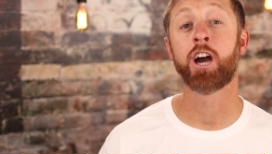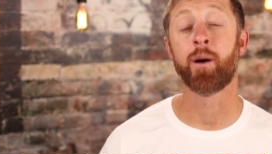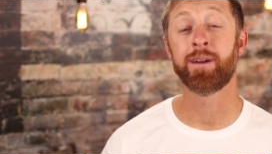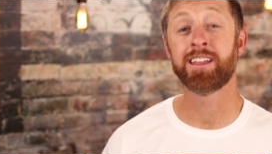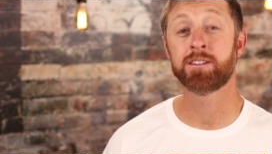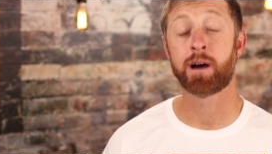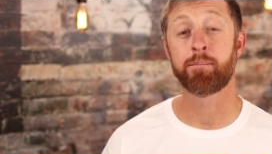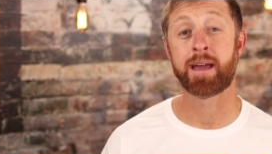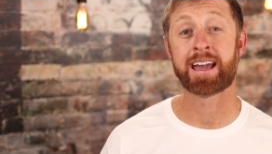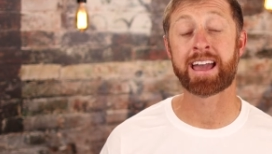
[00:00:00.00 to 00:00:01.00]
coming into my
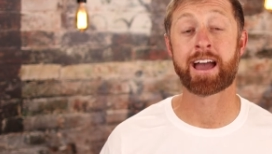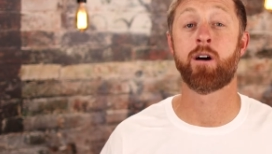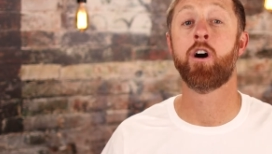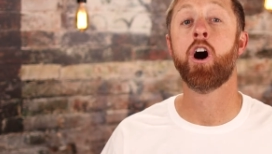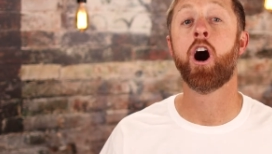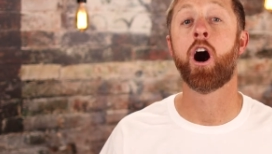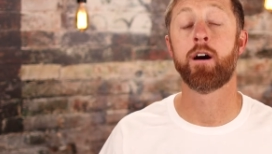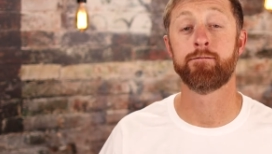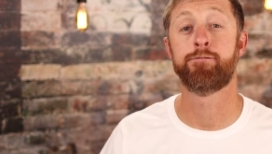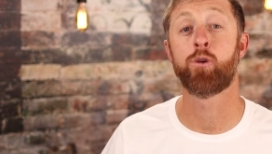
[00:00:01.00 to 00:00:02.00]
bank account
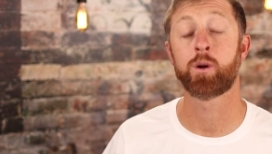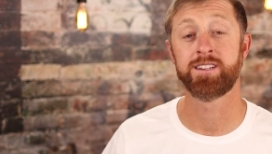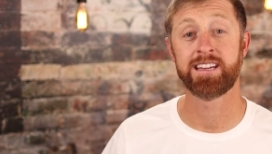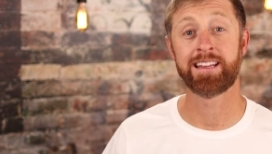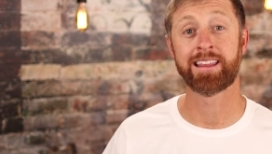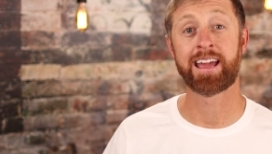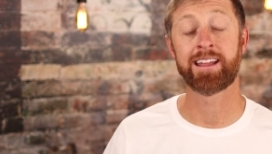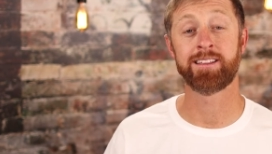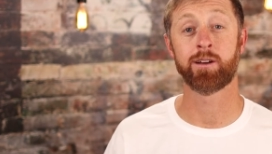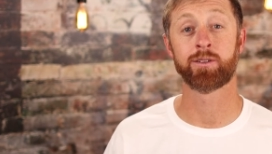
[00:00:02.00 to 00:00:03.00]
on fourteen
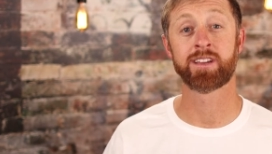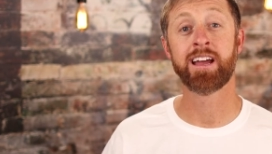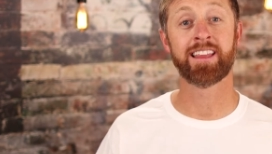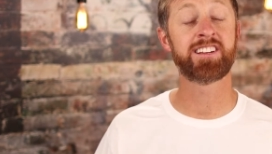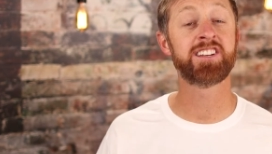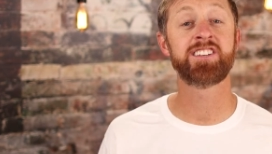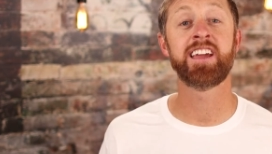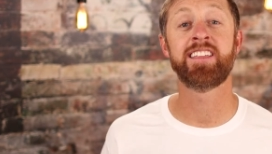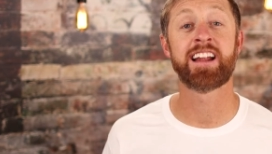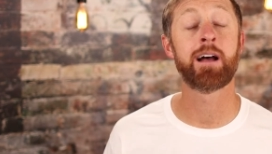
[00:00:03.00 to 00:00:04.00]
land deals. Let's just
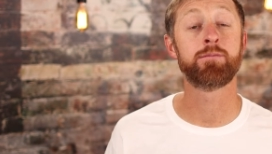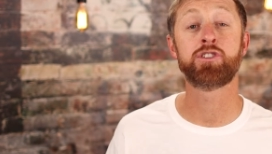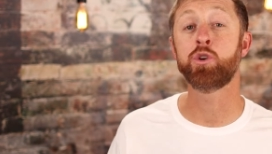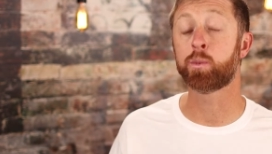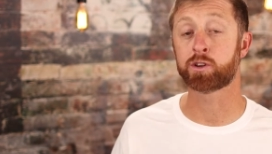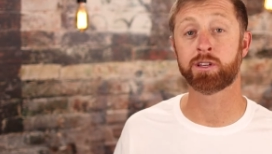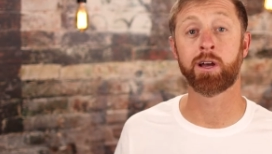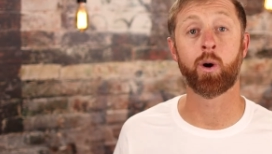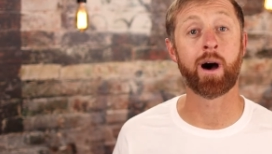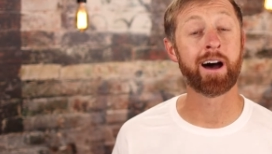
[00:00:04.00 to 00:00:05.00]
say that I'm super
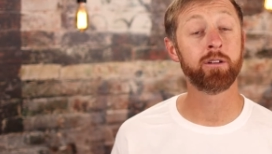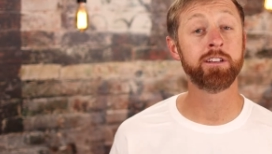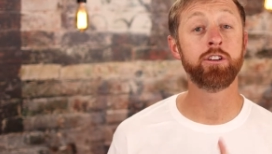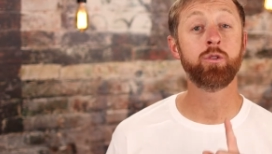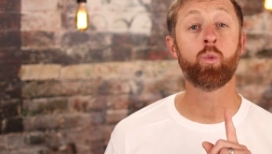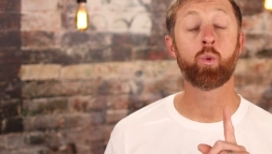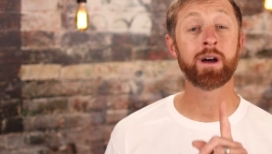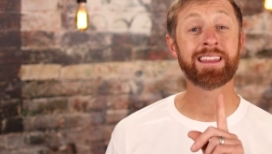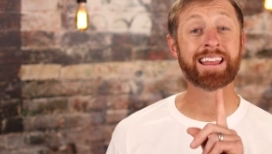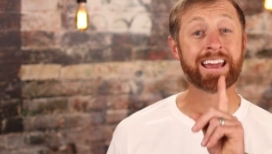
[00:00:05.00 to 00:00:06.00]
slow. I only do
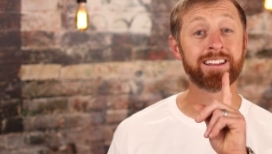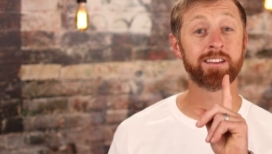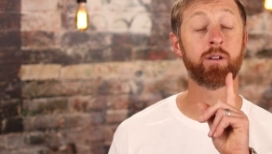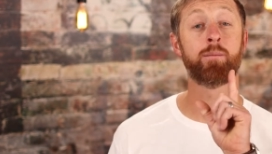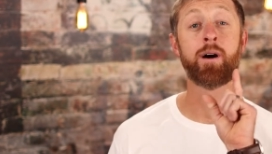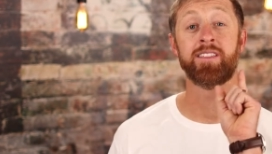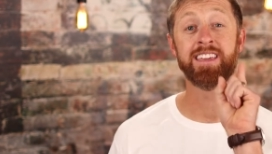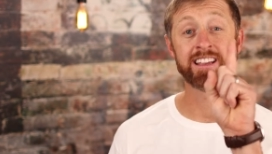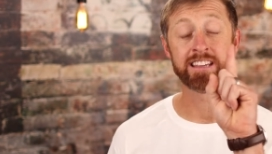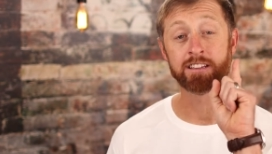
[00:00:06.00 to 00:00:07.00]
one land deal a month.
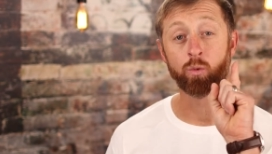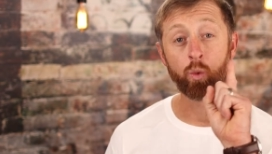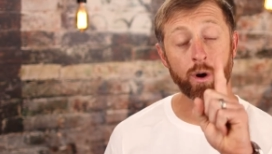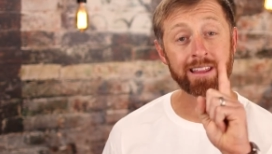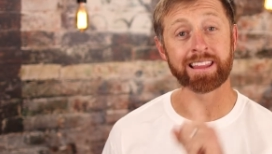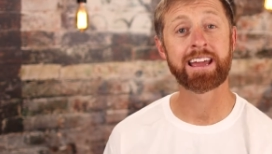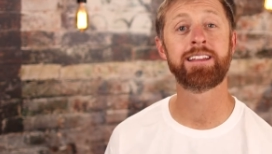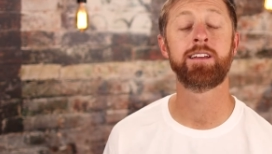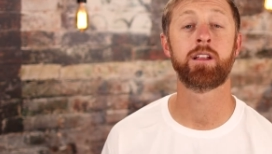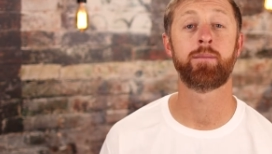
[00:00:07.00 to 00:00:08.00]
Yes, that's one
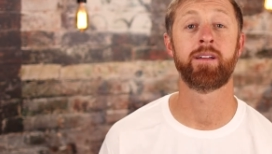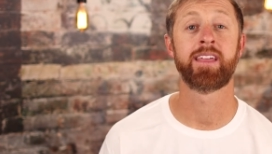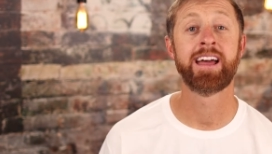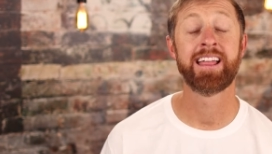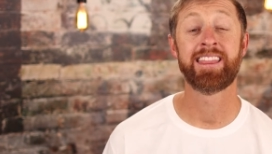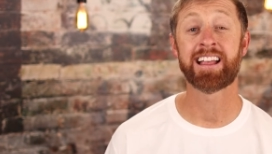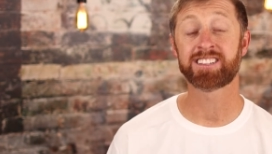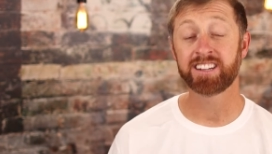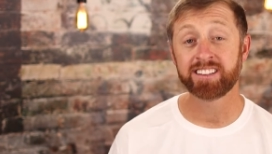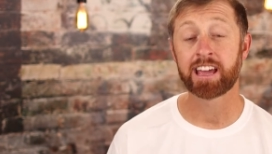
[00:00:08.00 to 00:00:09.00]
land deal a month. That's
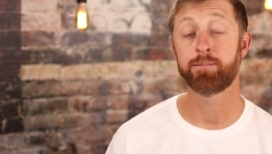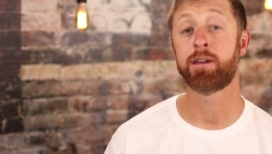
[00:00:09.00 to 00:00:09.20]
gonna take